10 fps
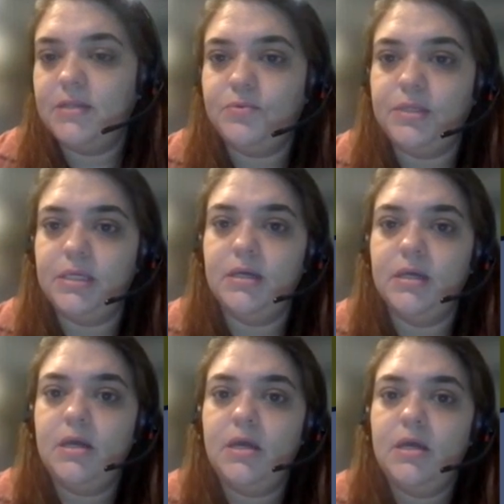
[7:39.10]
that we
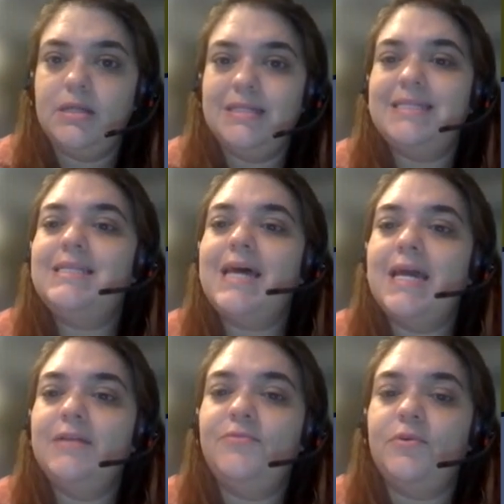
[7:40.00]

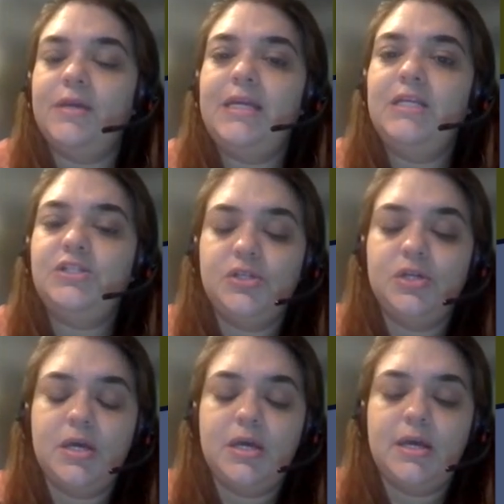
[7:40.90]
decide for each
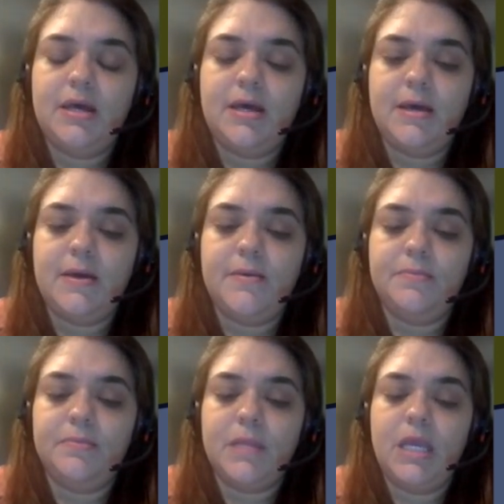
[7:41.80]

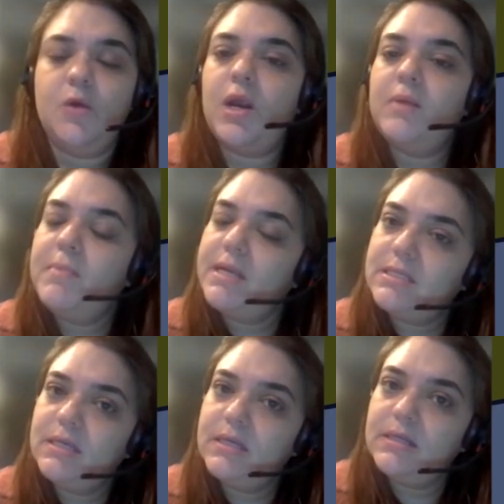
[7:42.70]

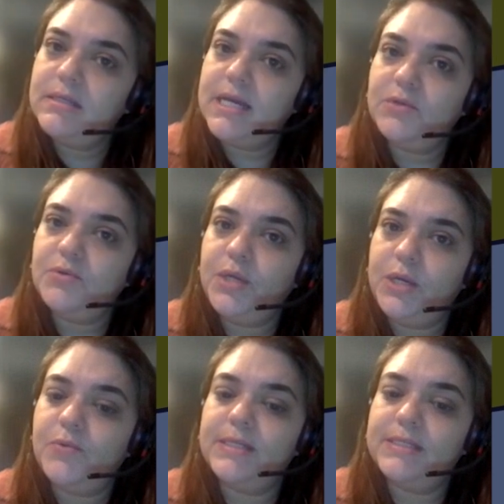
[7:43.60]
requirement that
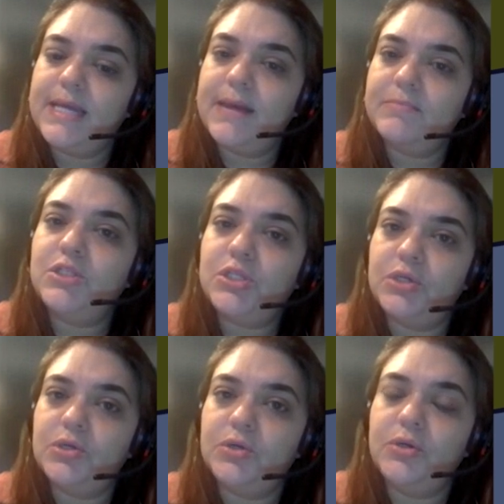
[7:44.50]
we want them
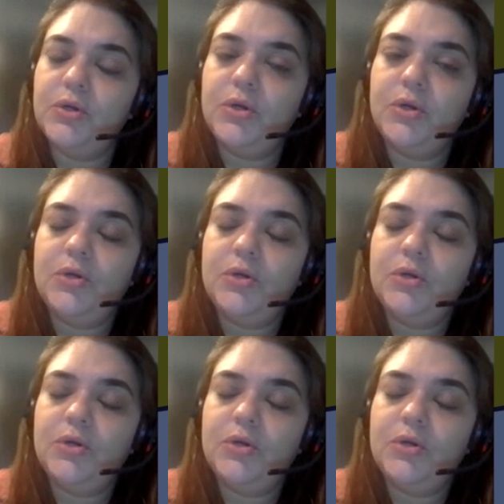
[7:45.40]
to